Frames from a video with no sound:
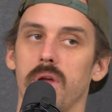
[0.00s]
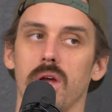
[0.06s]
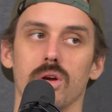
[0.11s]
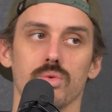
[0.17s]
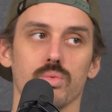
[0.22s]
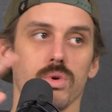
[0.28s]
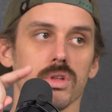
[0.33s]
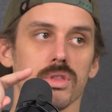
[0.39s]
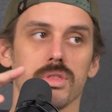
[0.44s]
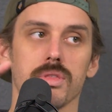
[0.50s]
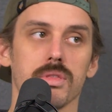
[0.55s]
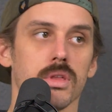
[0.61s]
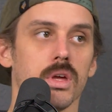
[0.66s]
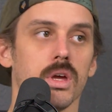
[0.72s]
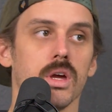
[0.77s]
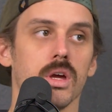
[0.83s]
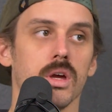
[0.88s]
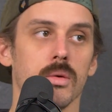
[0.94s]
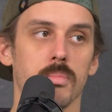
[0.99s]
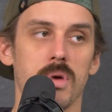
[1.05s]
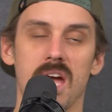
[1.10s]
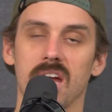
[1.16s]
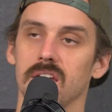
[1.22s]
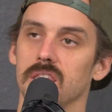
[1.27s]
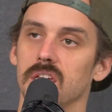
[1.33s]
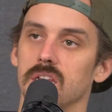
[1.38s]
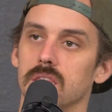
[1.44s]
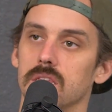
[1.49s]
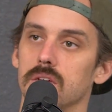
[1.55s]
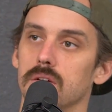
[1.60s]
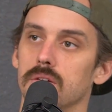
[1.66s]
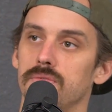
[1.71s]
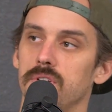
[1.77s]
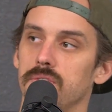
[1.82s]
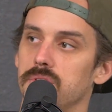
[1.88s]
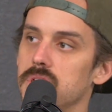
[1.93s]
compared with back in like
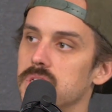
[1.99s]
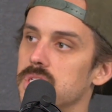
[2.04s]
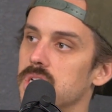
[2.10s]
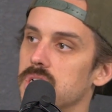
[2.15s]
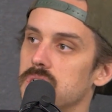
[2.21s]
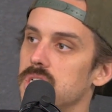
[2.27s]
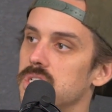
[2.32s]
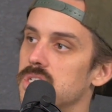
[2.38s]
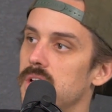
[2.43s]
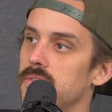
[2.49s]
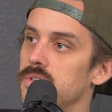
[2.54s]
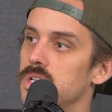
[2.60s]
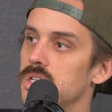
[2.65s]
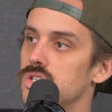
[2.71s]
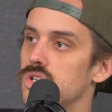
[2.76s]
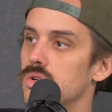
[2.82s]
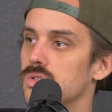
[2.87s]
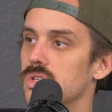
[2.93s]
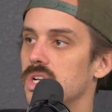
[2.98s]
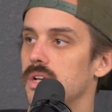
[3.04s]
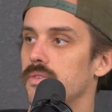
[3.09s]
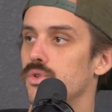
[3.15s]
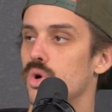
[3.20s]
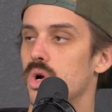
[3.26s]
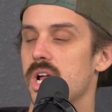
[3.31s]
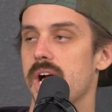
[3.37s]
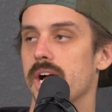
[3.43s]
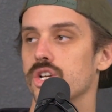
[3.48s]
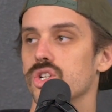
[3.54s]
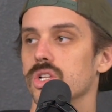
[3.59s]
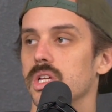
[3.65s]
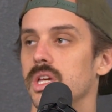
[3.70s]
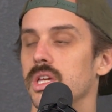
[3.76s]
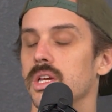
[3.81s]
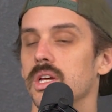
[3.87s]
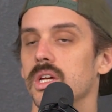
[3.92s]
the 50s, 60s, 70s. So it's like if you're
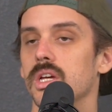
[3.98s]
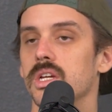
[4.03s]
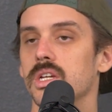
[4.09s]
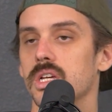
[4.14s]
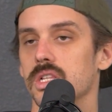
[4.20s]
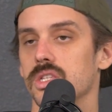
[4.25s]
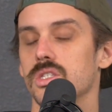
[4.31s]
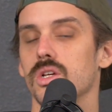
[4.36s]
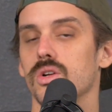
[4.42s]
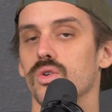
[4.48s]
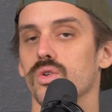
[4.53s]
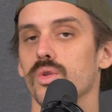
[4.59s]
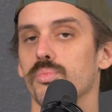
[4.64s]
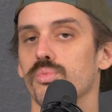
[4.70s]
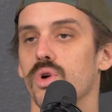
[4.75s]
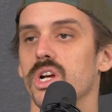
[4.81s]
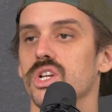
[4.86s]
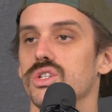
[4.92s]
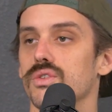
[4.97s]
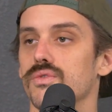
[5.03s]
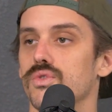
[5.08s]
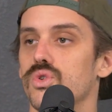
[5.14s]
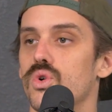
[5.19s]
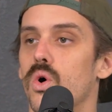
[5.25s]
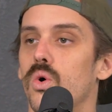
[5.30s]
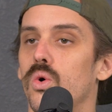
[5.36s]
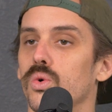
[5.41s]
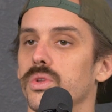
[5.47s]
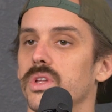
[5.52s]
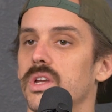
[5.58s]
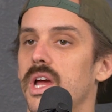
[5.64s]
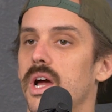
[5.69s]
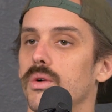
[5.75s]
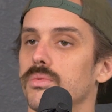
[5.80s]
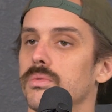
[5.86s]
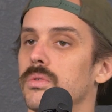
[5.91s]
actually consider the price of gold
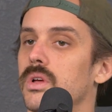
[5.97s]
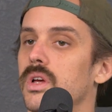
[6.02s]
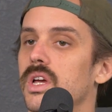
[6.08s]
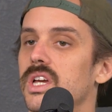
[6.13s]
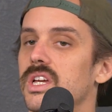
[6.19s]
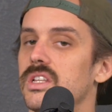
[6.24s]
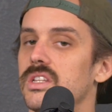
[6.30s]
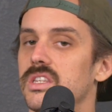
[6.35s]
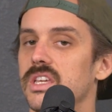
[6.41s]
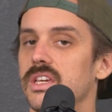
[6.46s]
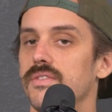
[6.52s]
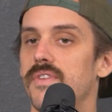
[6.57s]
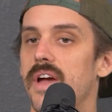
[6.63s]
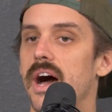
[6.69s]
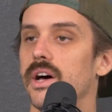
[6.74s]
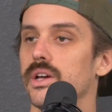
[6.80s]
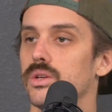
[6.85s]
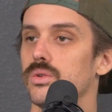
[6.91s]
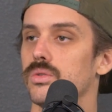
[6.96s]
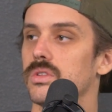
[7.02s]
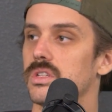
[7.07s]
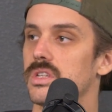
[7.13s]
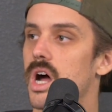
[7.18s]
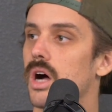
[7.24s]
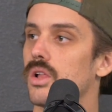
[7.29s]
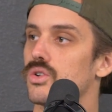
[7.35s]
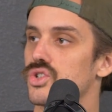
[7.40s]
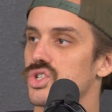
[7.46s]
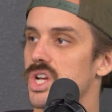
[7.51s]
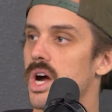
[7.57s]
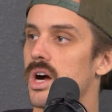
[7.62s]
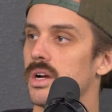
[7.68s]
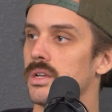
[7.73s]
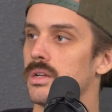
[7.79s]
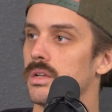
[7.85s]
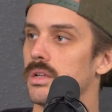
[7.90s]
and how devalued the dollar's
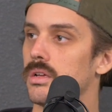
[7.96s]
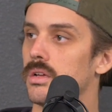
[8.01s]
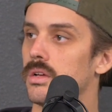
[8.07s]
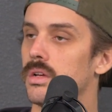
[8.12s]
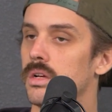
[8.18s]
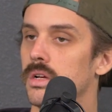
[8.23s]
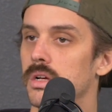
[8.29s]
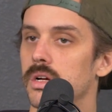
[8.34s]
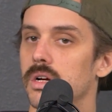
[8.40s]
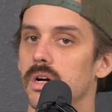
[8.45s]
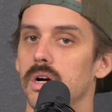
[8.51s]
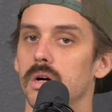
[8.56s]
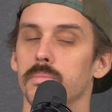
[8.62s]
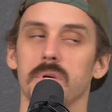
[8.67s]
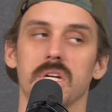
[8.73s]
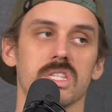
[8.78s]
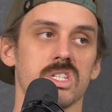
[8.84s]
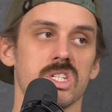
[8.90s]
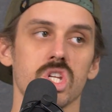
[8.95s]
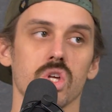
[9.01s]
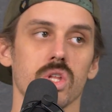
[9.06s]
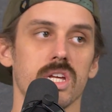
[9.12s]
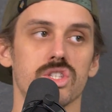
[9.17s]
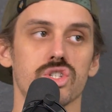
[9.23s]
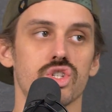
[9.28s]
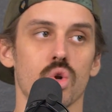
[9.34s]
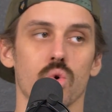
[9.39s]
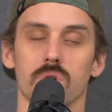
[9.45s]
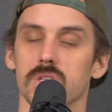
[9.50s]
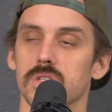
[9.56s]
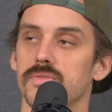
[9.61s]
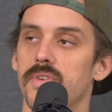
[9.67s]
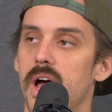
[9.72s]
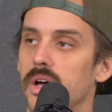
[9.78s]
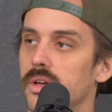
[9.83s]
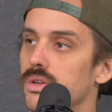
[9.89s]
gotten, it's stored
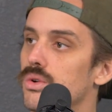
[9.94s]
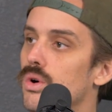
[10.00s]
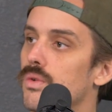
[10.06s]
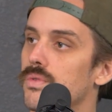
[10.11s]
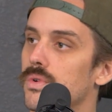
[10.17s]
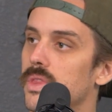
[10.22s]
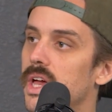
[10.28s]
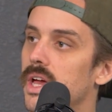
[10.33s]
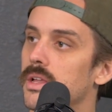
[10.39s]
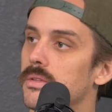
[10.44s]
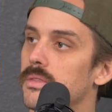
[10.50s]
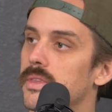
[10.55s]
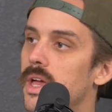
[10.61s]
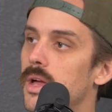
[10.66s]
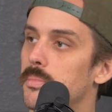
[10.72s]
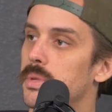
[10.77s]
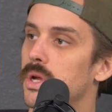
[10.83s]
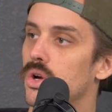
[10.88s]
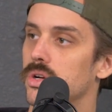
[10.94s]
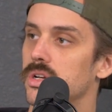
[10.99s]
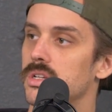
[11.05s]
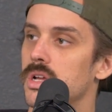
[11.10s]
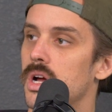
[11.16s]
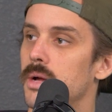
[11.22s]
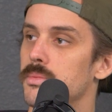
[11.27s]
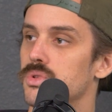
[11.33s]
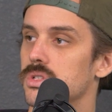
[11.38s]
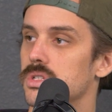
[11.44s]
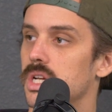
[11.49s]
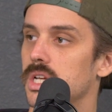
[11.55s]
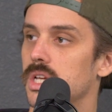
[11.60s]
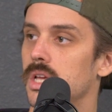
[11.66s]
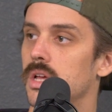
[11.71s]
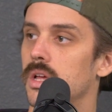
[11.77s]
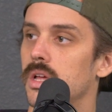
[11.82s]
its value over that period of time. So